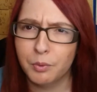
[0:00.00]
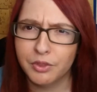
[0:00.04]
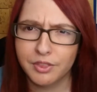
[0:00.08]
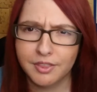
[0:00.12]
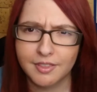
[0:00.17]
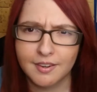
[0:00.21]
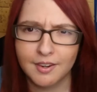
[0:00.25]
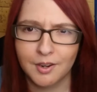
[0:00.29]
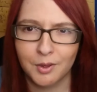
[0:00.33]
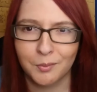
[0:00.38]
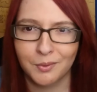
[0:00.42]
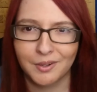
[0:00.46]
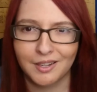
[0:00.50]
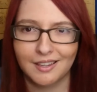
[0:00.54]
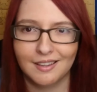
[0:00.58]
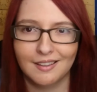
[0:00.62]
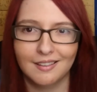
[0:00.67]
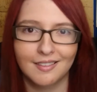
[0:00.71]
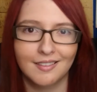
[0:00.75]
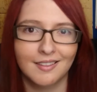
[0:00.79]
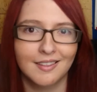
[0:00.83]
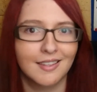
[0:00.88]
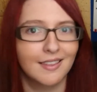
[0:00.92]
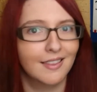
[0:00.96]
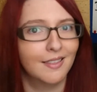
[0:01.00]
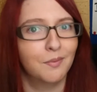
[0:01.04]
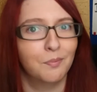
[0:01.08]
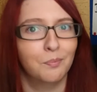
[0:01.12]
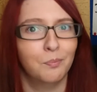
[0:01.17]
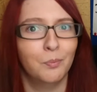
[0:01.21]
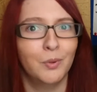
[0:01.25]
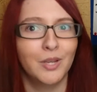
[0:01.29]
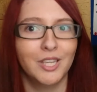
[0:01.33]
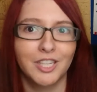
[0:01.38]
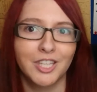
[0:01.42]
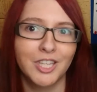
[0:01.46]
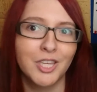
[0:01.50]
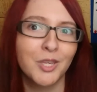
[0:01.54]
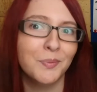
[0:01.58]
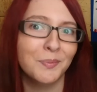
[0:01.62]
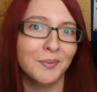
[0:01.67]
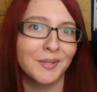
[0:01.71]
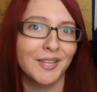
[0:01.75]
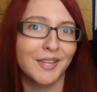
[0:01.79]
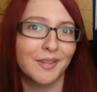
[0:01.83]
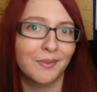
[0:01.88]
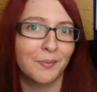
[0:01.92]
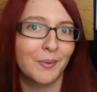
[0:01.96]
want to know what it is because we're
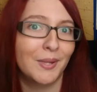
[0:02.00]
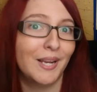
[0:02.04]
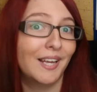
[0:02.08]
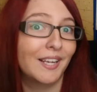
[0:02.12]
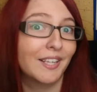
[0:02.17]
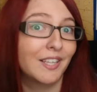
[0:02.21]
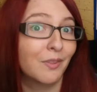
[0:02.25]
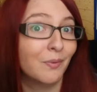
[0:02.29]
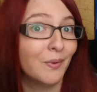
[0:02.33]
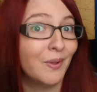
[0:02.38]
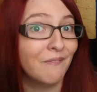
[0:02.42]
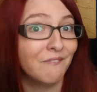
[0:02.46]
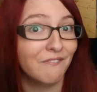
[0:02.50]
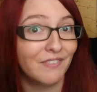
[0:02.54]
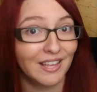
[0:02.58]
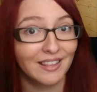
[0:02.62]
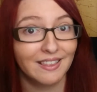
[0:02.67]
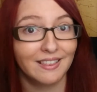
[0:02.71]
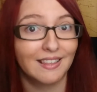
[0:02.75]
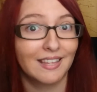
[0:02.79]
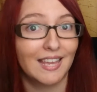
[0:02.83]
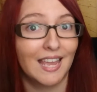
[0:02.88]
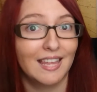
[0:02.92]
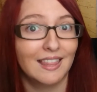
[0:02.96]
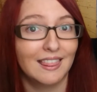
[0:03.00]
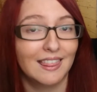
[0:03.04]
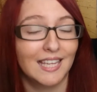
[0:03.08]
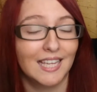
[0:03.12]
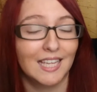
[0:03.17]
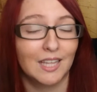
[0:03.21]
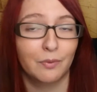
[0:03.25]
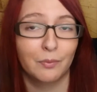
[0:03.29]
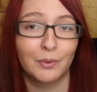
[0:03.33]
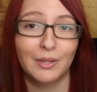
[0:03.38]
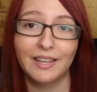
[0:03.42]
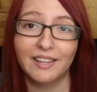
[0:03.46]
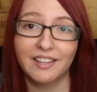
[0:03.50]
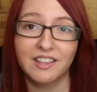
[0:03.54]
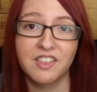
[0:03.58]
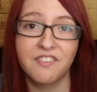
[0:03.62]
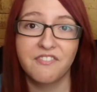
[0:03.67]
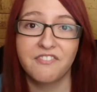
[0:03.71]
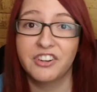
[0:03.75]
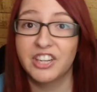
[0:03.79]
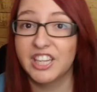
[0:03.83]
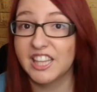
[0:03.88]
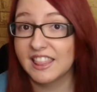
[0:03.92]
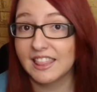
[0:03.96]
humans. We like to investigate things, we like to
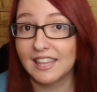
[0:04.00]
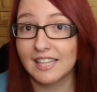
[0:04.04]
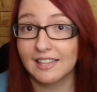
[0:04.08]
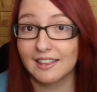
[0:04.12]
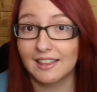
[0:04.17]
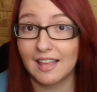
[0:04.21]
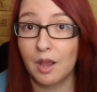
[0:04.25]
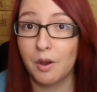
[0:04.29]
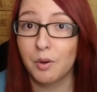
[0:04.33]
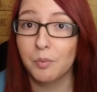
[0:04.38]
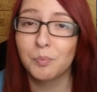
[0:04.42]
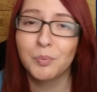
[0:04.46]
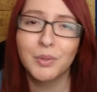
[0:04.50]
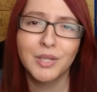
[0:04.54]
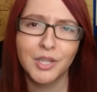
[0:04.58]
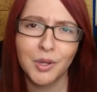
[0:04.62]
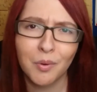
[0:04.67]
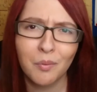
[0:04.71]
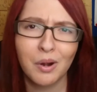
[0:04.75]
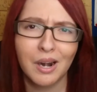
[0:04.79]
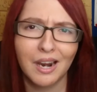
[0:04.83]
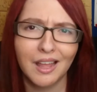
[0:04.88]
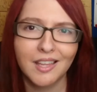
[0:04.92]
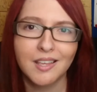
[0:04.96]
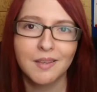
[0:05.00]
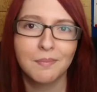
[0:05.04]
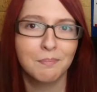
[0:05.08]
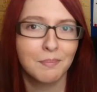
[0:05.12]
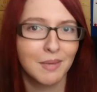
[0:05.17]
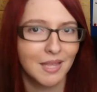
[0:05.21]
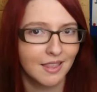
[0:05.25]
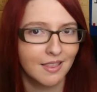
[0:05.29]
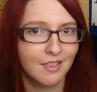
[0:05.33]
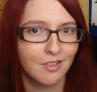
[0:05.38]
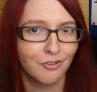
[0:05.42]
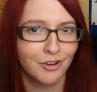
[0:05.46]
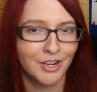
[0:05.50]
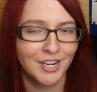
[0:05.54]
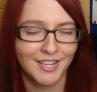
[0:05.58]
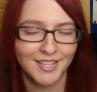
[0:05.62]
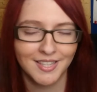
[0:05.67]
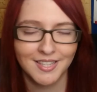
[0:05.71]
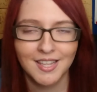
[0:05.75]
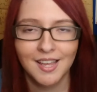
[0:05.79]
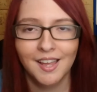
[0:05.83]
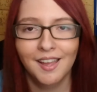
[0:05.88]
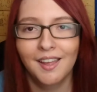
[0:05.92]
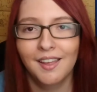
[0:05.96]
find things out, and we don't like
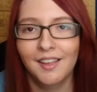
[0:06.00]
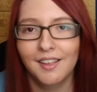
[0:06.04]
mysteries.